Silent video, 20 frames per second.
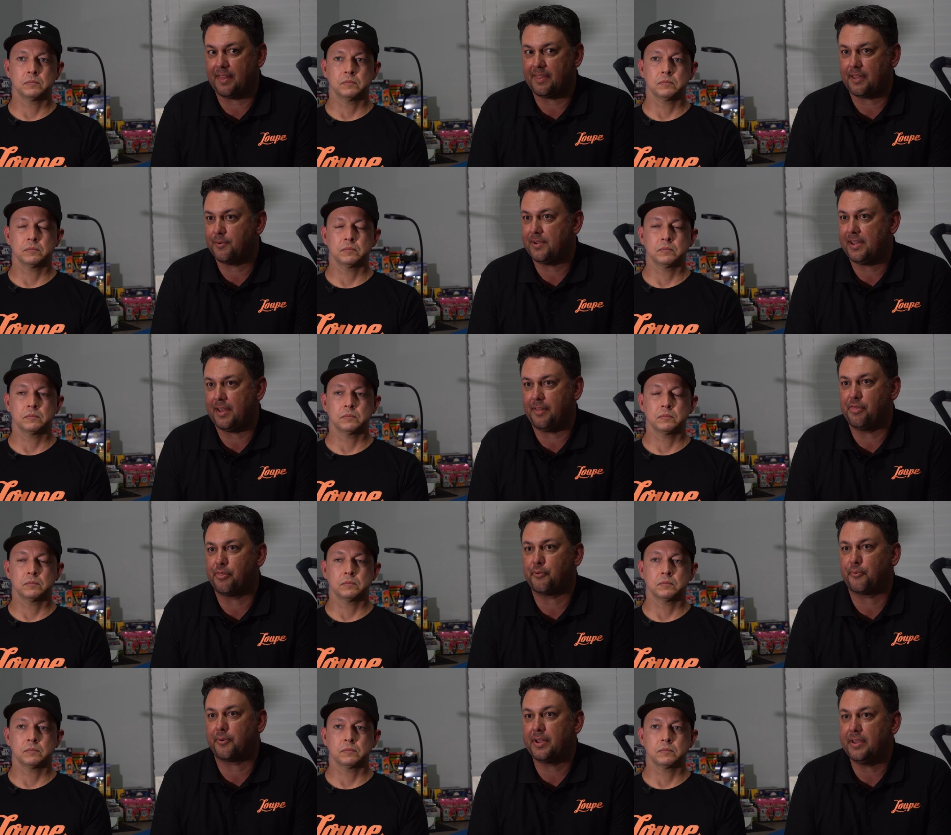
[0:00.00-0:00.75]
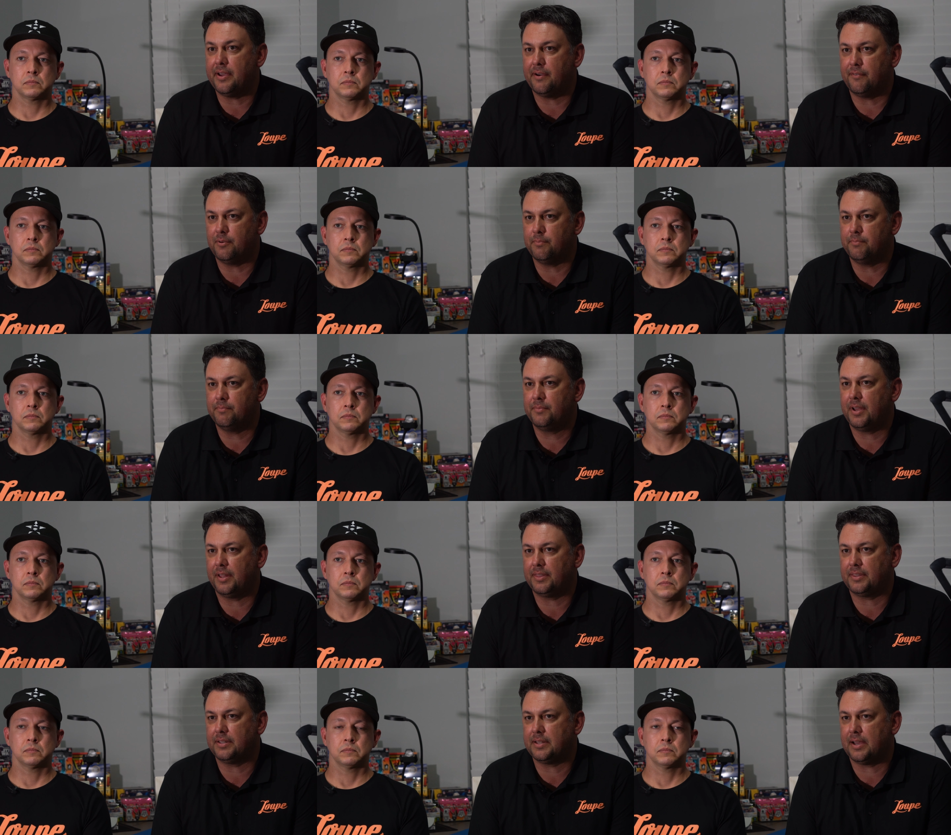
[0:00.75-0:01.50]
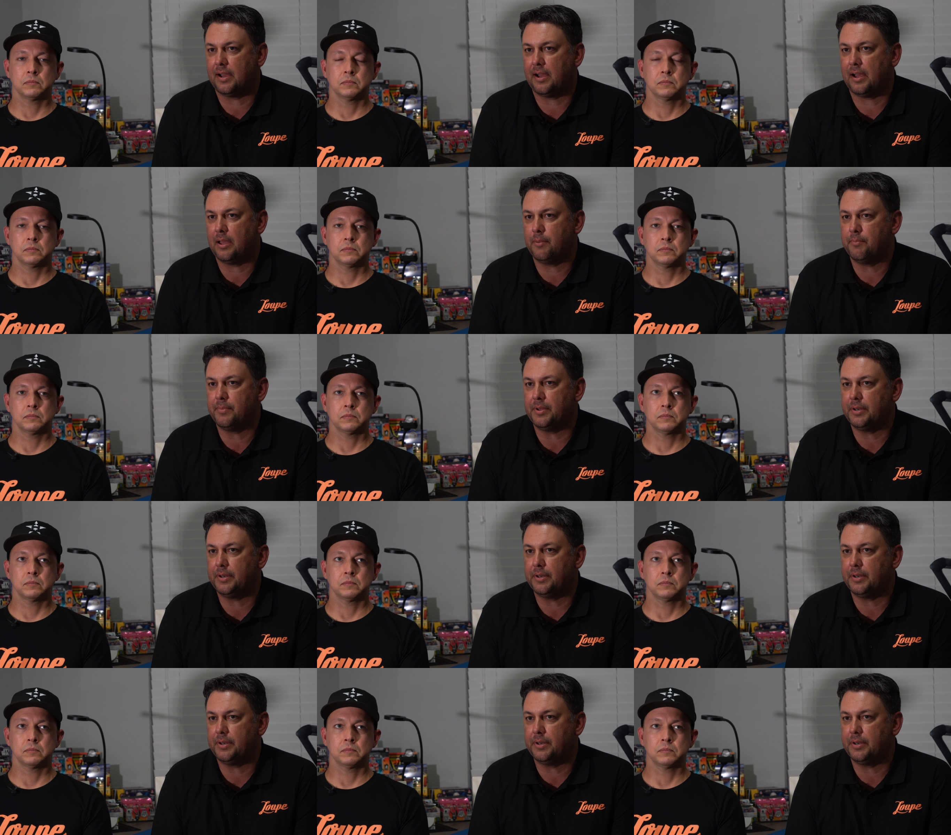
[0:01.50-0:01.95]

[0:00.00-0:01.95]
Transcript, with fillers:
Speaker 1: I think we had three of them at the time.